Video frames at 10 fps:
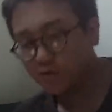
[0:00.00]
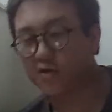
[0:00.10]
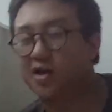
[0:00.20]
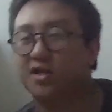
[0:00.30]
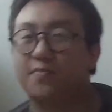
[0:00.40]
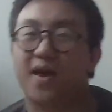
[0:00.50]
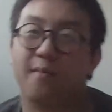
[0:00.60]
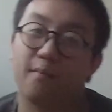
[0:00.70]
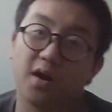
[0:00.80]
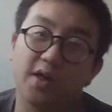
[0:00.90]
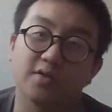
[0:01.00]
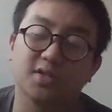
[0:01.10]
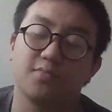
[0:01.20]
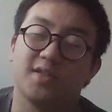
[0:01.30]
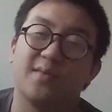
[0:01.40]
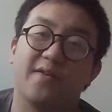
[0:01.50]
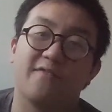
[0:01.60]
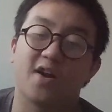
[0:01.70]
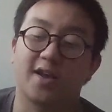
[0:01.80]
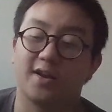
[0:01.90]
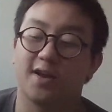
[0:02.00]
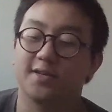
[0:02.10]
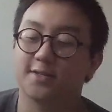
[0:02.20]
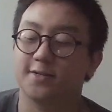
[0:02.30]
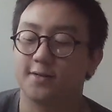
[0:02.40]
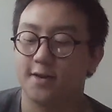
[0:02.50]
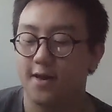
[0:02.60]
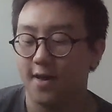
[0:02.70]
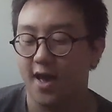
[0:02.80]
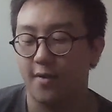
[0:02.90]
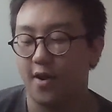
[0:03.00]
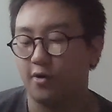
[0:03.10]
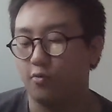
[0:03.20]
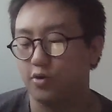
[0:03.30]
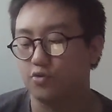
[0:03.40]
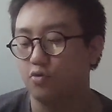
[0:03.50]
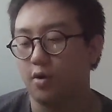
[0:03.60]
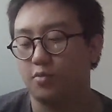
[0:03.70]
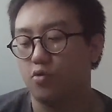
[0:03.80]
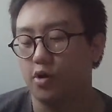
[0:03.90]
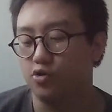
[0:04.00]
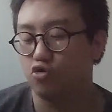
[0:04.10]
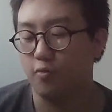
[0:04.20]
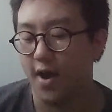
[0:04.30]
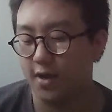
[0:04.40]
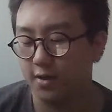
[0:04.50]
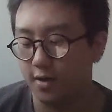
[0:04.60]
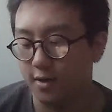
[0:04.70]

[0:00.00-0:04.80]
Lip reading: I was addicted to making money or something. That'd be fucking nice. Anyway, I don't know what it's called. I'm gonna call it a drawback.